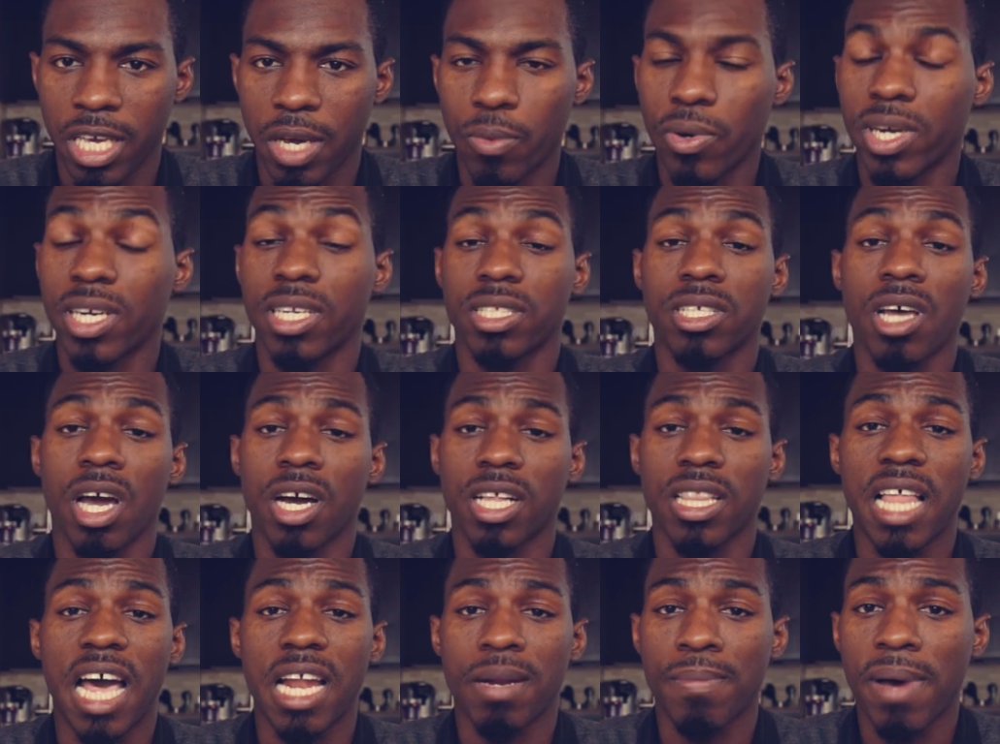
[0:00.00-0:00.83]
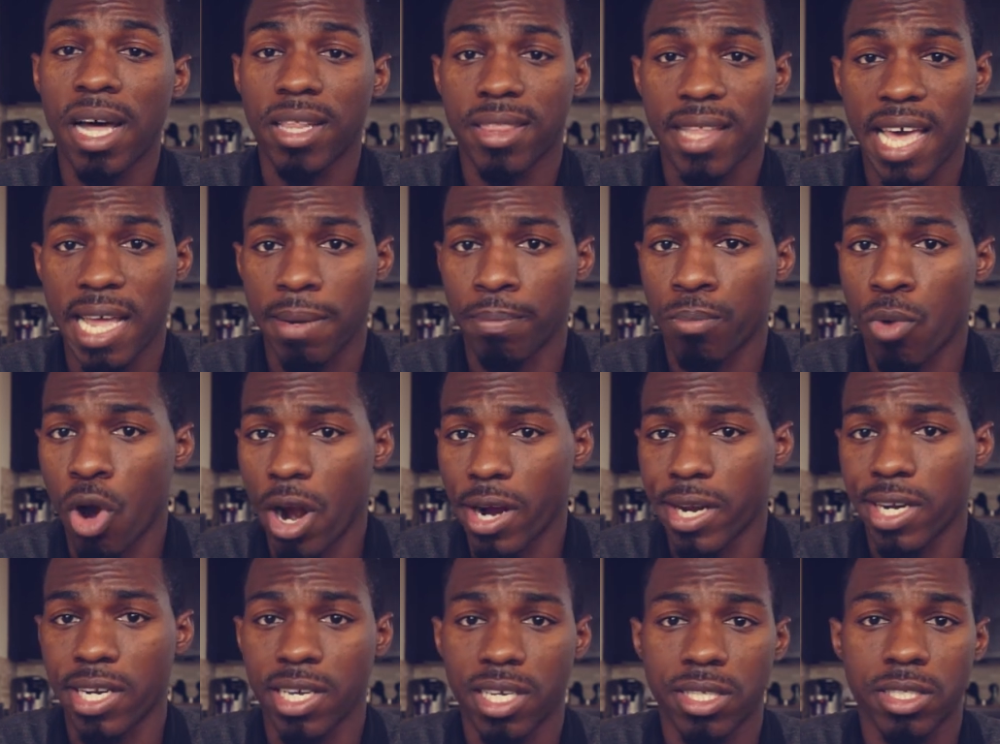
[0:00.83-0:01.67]
And we're going to talk a lot about that in
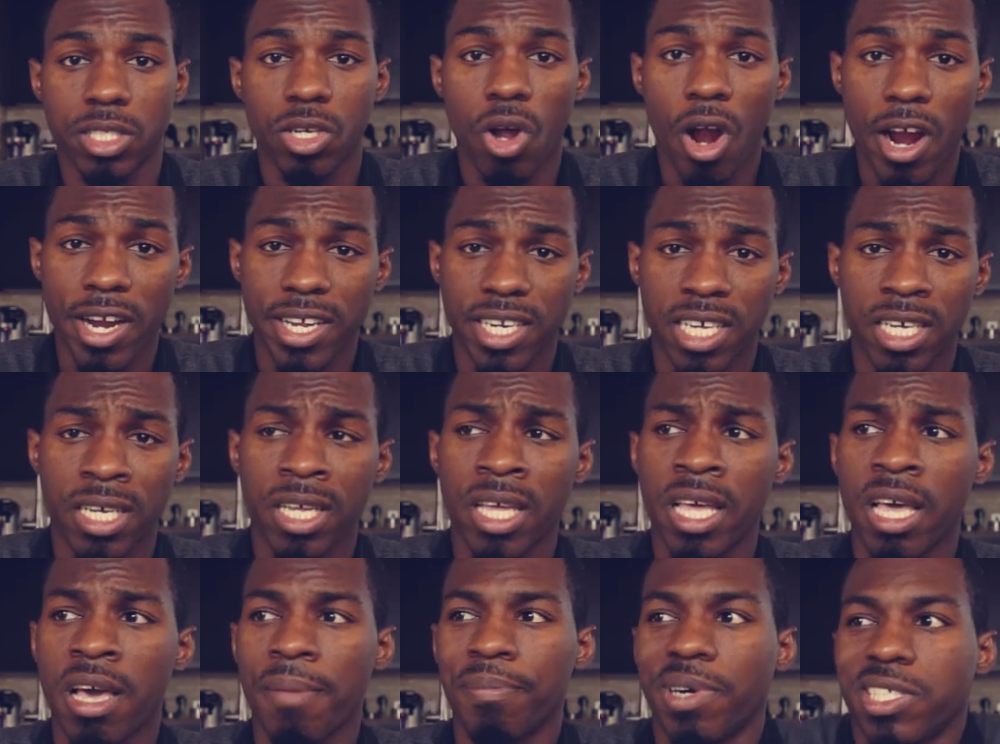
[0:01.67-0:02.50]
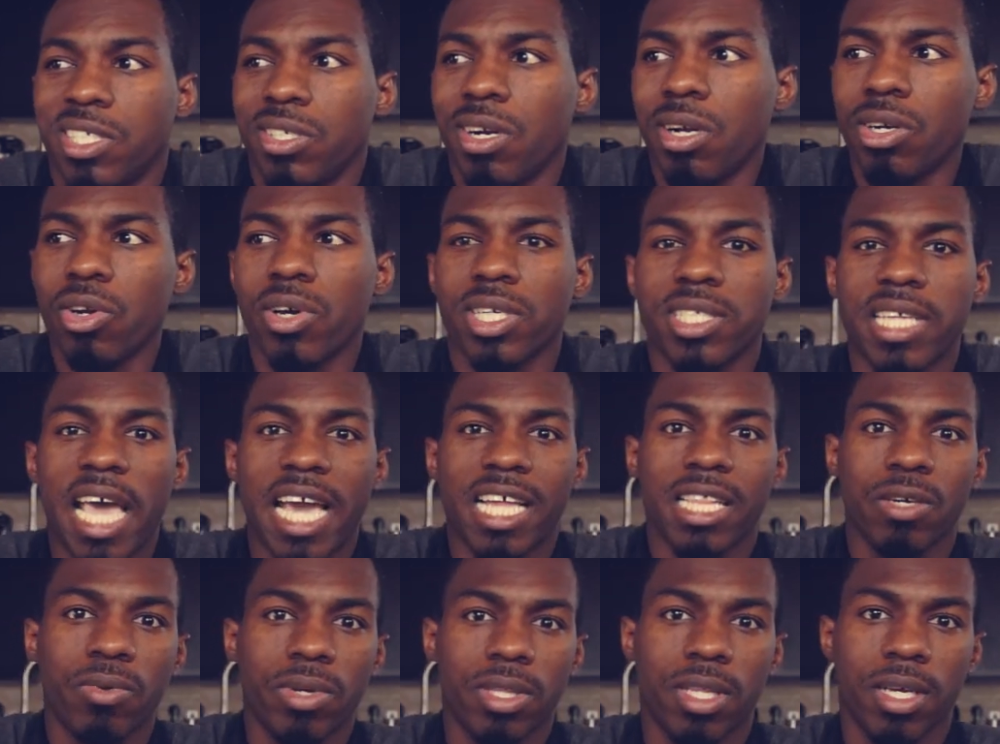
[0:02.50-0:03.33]
marketing and targeting, but you don't know
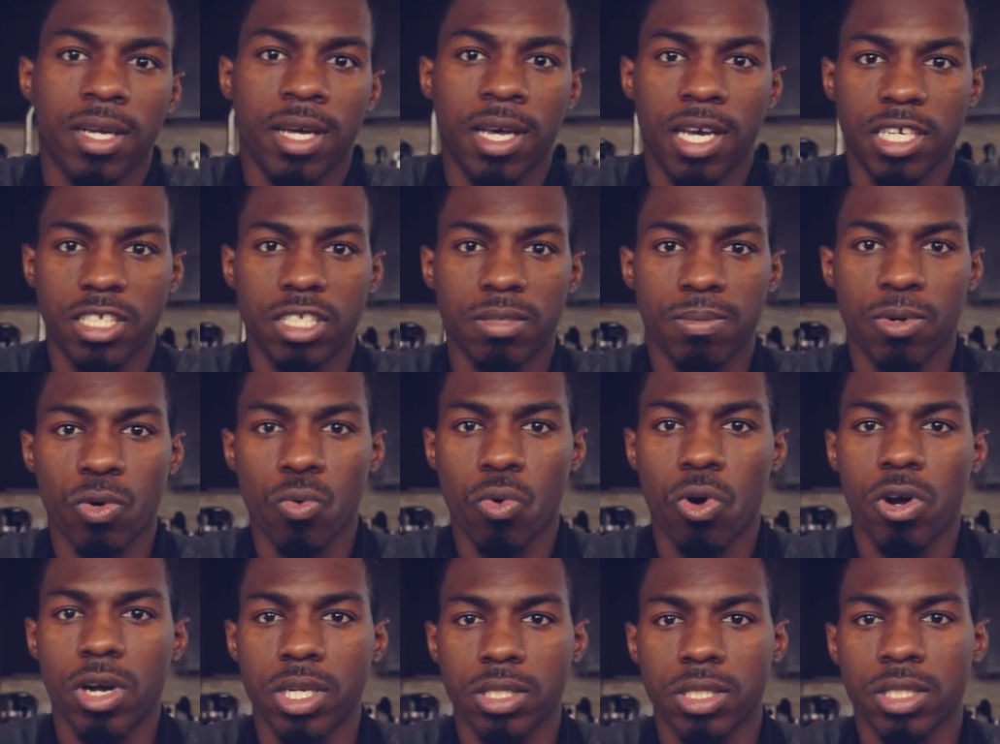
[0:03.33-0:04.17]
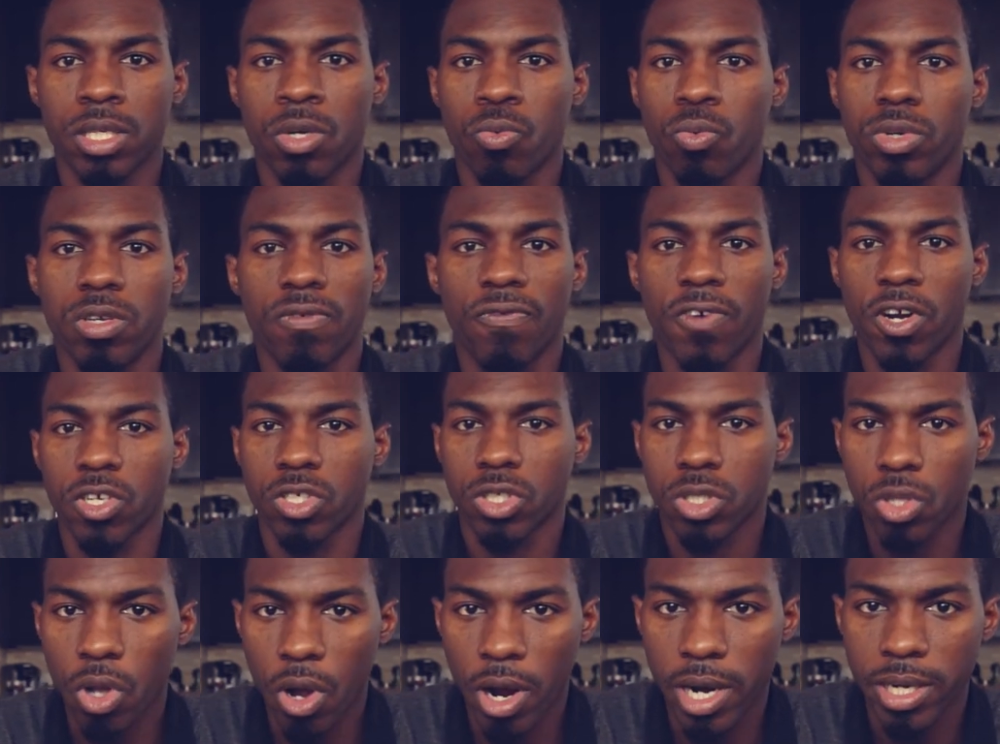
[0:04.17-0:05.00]
exactly what the customer wants when you first
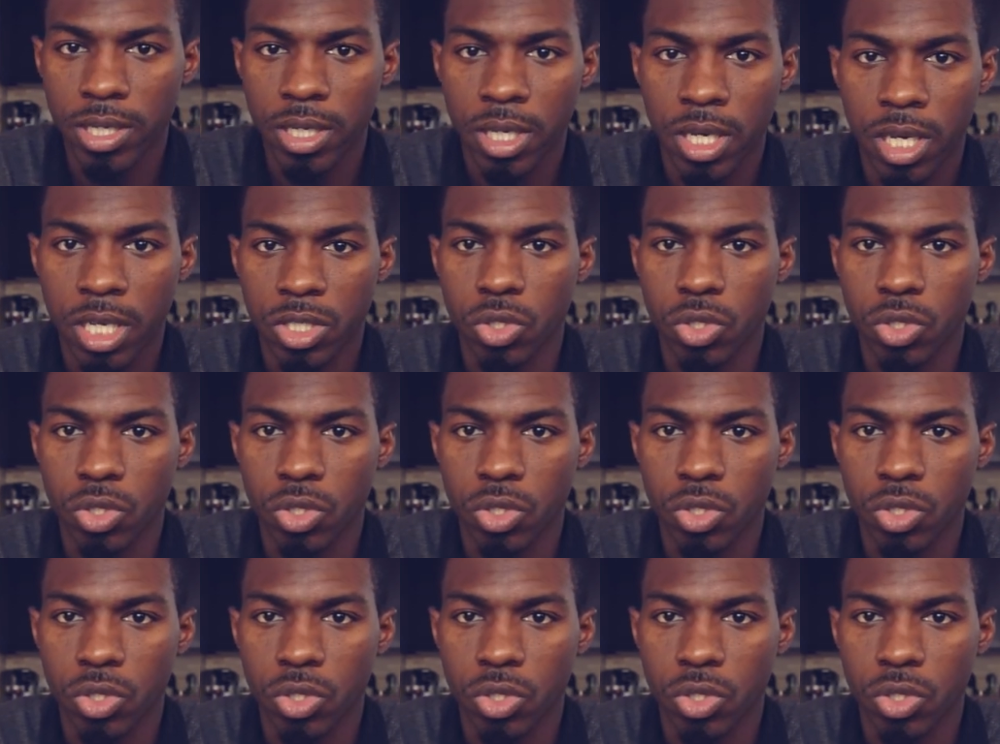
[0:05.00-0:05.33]
start.